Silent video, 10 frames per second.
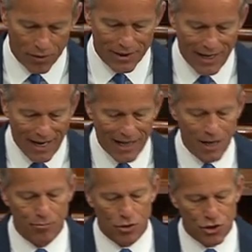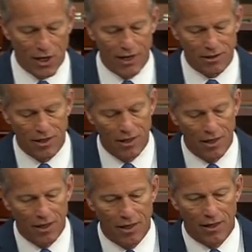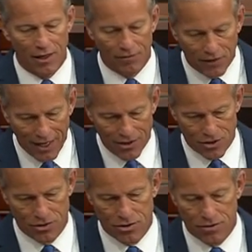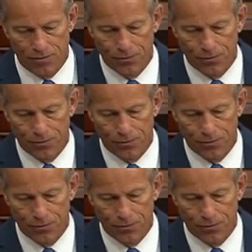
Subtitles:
than 80% of cases.